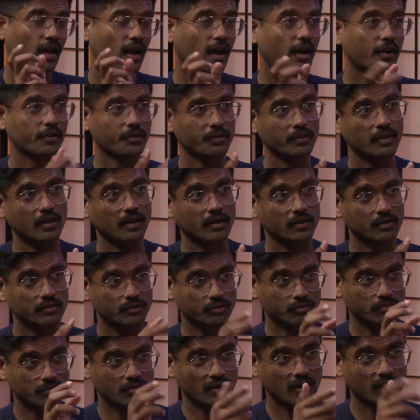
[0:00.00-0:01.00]
How do you
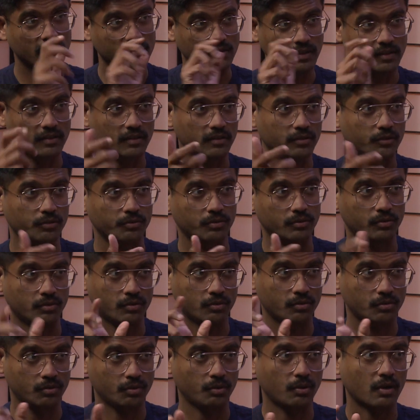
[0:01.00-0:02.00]
then translate this to a
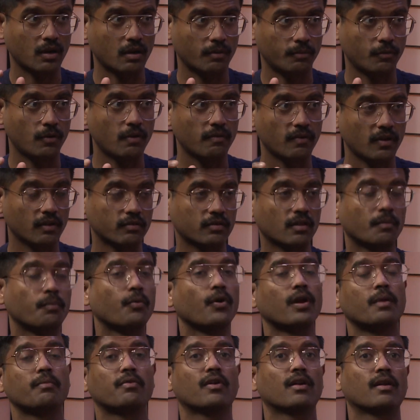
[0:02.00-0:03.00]
2-hour movie? So the
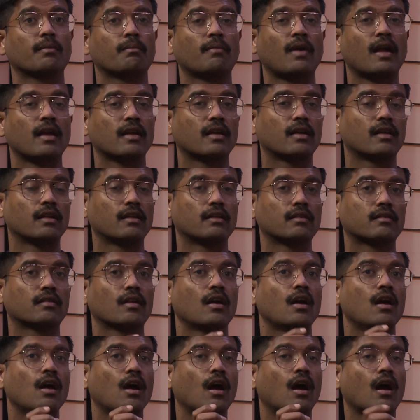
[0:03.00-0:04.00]
point I'm trying to make is,
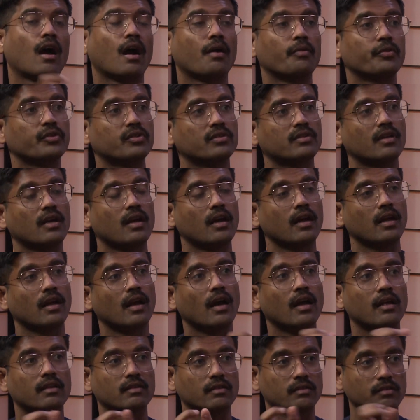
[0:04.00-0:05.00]
I would say
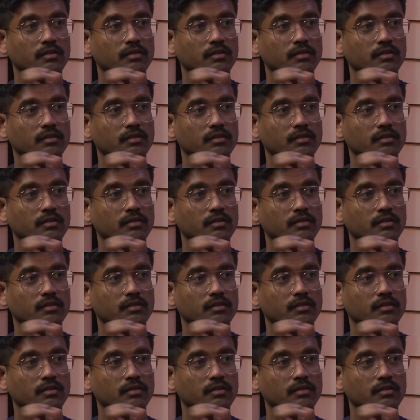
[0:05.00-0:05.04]
as a